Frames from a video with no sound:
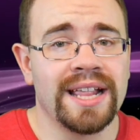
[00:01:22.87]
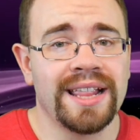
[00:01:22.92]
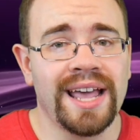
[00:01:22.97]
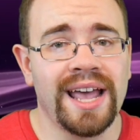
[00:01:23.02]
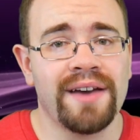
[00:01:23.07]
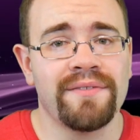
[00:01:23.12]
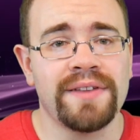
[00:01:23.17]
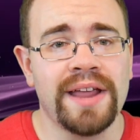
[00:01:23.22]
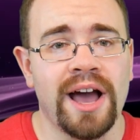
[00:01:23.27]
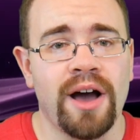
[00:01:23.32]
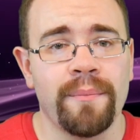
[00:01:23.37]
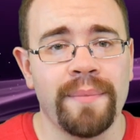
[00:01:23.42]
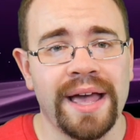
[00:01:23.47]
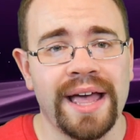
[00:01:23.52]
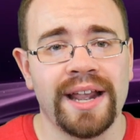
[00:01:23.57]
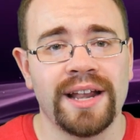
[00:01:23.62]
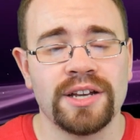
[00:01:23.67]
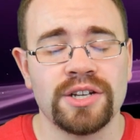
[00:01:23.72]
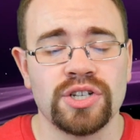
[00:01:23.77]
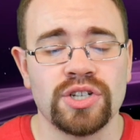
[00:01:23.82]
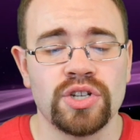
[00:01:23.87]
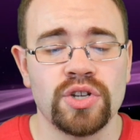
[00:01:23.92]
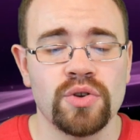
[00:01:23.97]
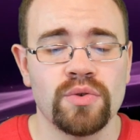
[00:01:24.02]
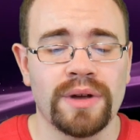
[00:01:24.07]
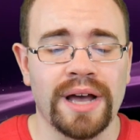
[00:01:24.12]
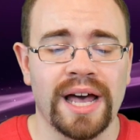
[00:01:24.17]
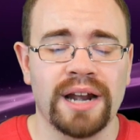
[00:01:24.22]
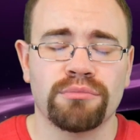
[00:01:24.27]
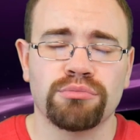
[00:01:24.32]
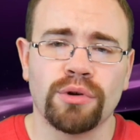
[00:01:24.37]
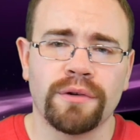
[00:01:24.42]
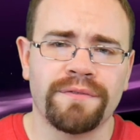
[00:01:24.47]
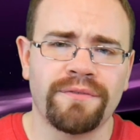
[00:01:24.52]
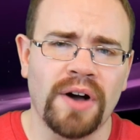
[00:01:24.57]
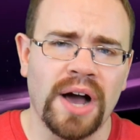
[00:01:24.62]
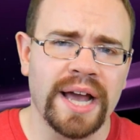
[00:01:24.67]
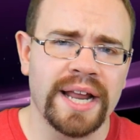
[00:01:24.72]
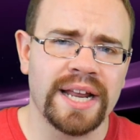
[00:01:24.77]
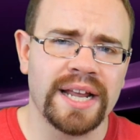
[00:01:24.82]
they have now managed to kind of
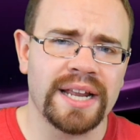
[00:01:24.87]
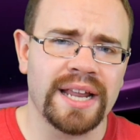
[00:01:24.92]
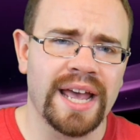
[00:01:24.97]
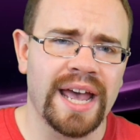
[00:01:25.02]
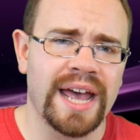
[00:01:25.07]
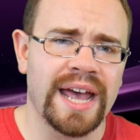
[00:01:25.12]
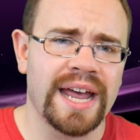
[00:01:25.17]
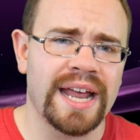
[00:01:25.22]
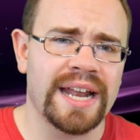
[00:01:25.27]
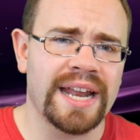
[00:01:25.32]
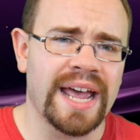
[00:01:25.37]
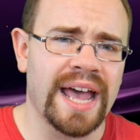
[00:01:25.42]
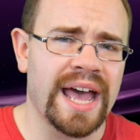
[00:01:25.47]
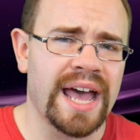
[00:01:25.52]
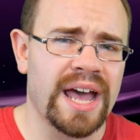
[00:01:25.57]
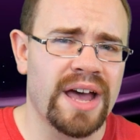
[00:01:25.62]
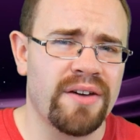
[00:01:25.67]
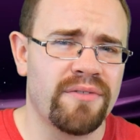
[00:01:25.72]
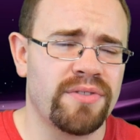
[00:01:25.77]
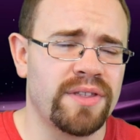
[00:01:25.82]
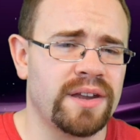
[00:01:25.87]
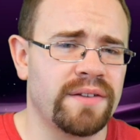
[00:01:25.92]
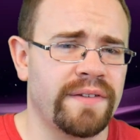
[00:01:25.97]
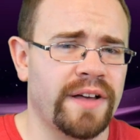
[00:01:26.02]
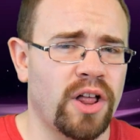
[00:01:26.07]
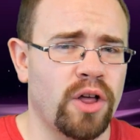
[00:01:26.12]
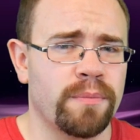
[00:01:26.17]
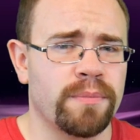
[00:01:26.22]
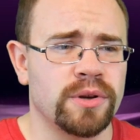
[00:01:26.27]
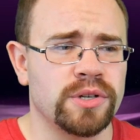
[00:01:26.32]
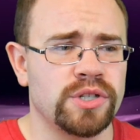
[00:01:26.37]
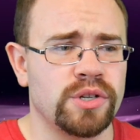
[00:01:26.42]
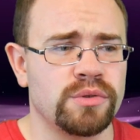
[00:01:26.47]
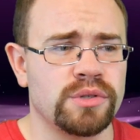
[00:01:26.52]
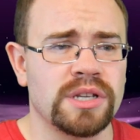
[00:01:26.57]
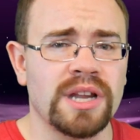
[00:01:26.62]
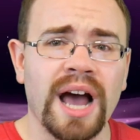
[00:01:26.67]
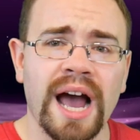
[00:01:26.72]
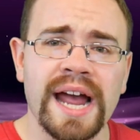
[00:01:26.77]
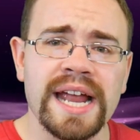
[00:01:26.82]
refine it and have the developers
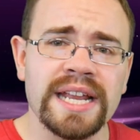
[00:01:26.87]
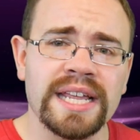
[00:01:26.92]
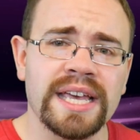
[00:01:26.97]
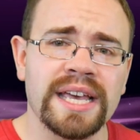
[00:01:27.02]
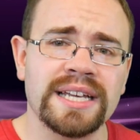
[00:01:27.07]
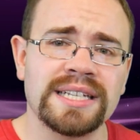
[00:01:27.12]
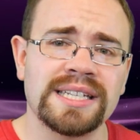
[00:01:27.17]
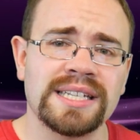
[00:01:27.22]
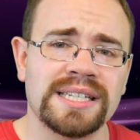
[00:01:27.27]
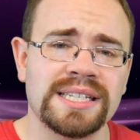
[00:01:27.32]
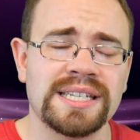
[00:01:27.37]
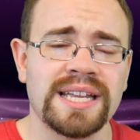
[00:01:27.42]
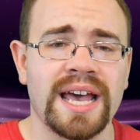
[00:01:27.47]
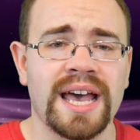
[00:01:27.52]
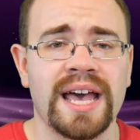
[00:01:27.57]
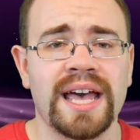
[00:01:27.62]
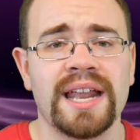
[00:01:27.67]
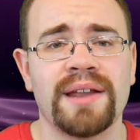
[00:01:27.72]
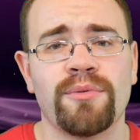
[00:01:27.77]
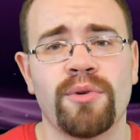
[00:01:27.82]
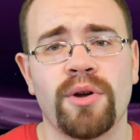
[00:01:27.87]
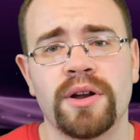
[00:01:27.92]
use nine gigs instead,